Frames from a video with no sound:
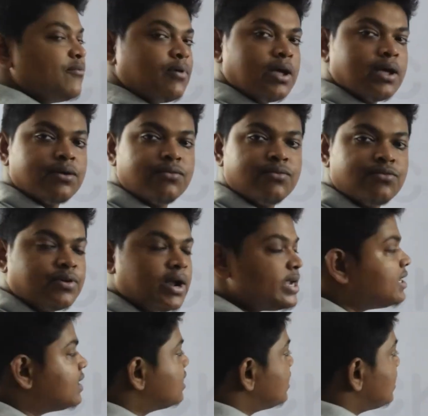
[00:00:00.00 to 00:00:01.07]
way,
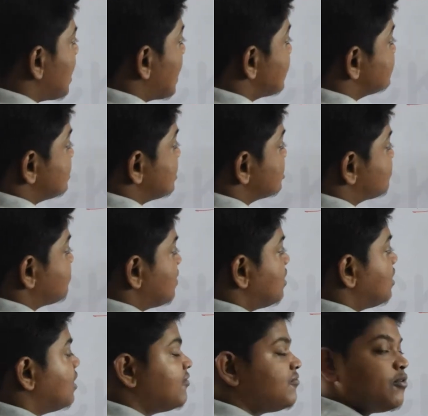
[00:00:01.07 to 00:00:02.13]
right, as it is
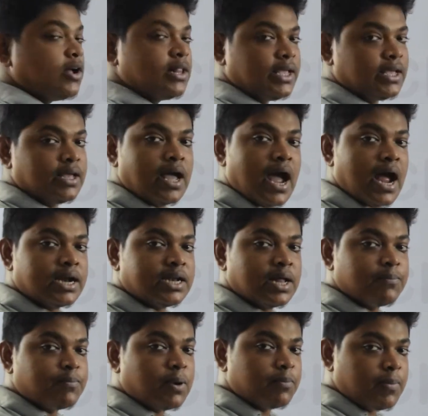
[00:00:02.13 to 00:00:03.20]
falling at a
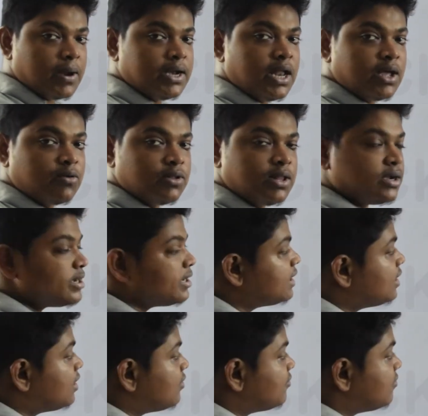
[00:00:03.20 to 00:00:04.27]
perpendicular,
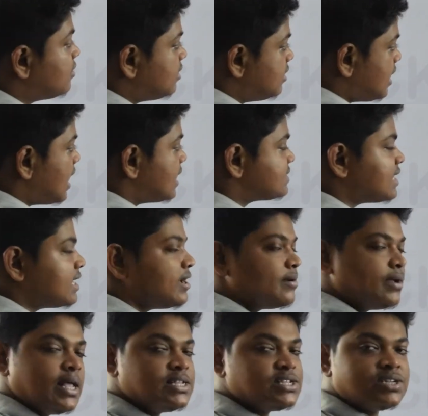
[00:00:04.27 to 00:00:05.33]
as
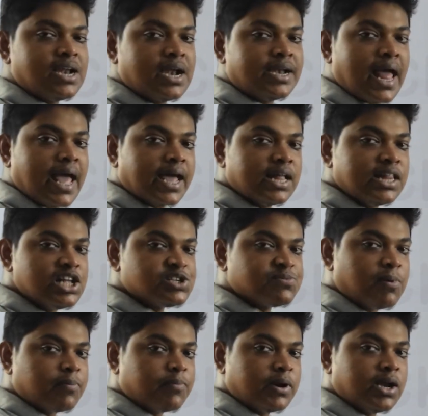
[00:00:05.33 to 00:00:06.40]
the incident angle is
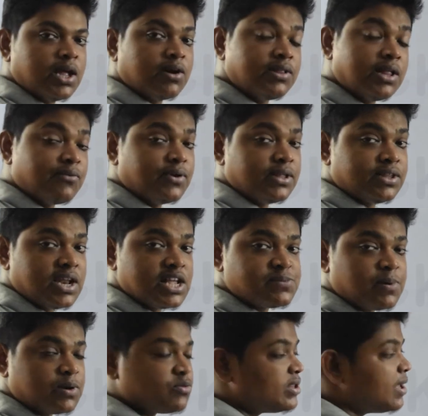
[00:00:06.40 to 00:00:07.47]
perpendicular with
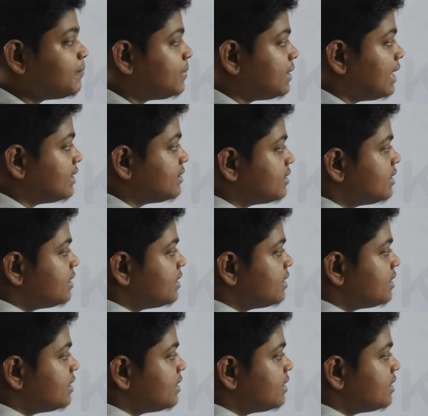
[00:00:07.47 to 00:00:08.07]
respect to the plane.